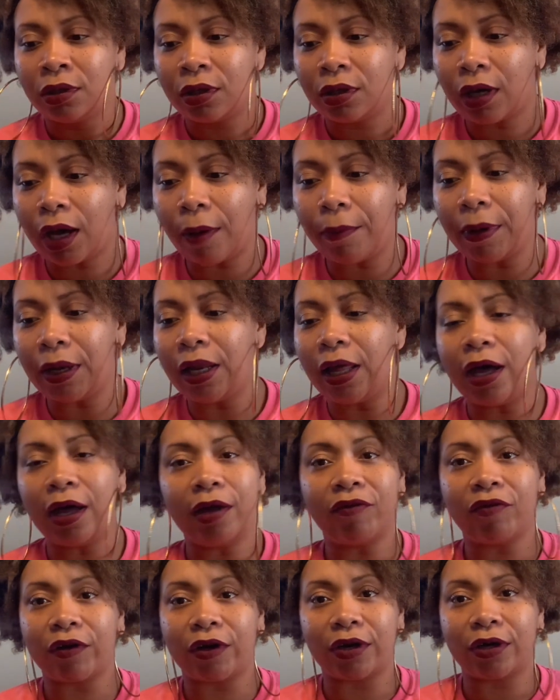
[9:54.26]
I'm a
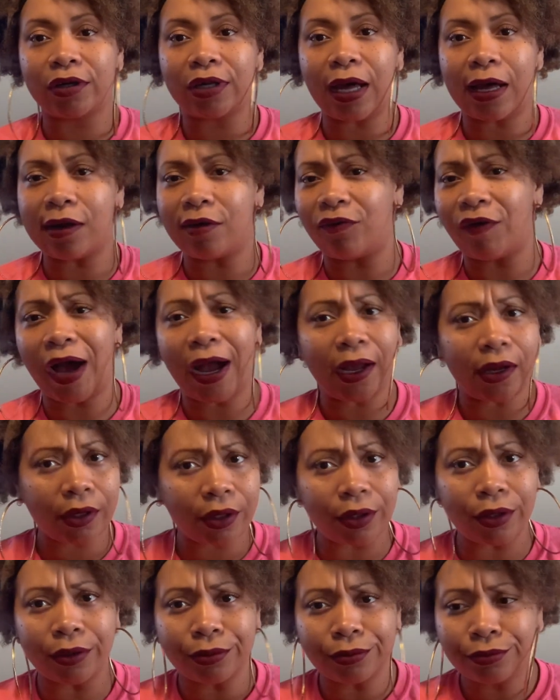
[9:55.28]
lover, not a
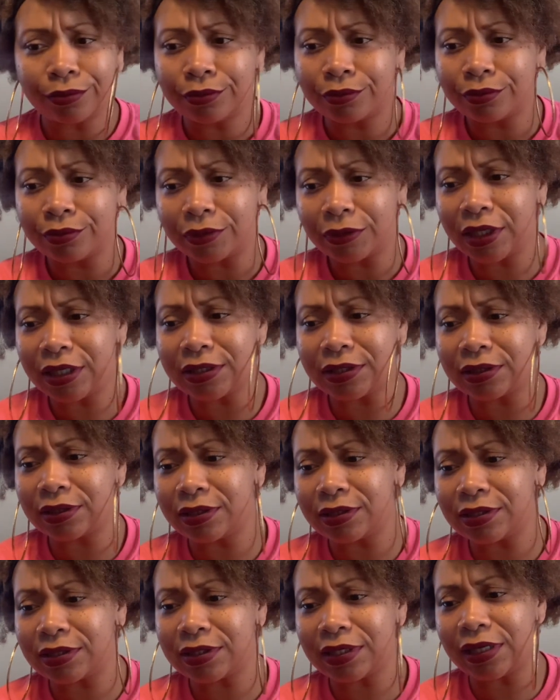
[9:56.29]
fighter.
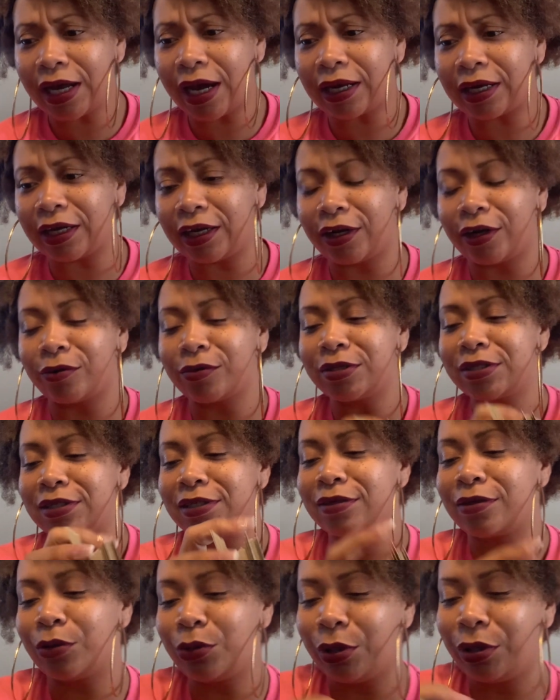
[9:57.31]
Let's get out of here. What's
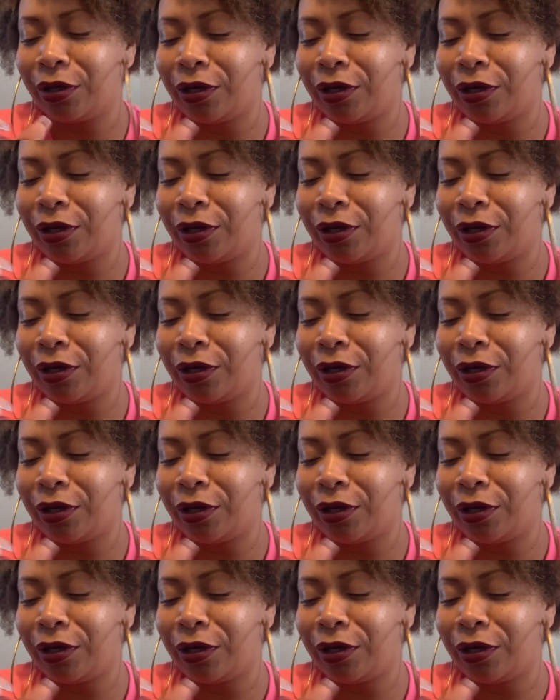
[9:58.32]
the...